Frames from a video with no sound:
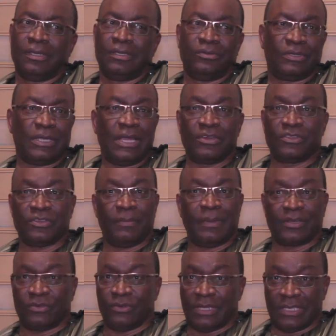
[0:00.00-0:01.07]
you can't return
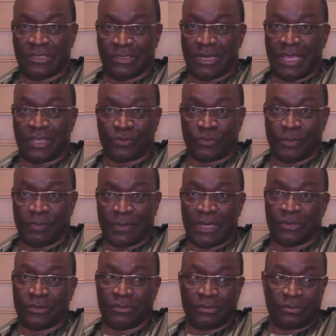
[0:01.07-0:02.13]
back to Nigeria as we
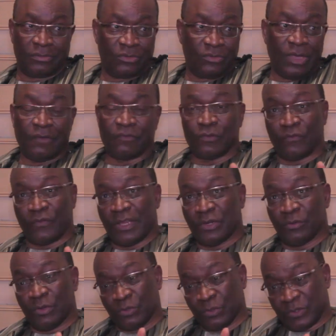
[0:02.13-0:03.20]
planned. You have to find
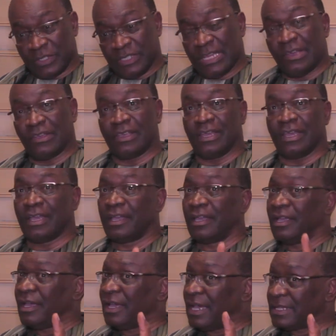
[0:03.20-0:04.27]
a way to sit down here
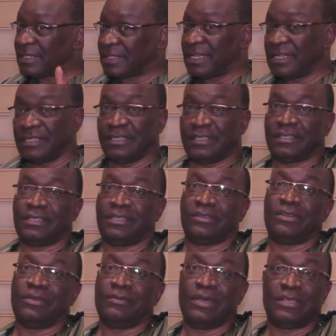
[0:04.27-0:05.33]
and sell this thing.
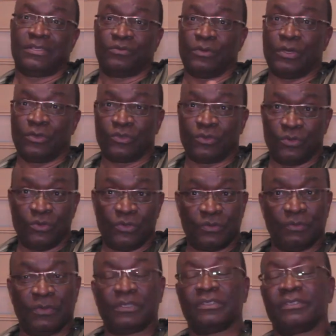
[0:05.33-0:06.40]
Otherwise, we're going to lose
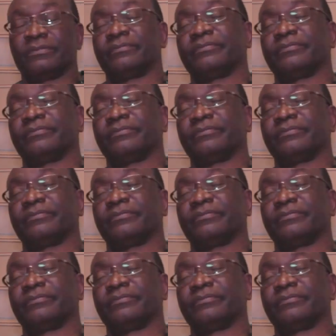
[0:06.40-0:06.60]
money.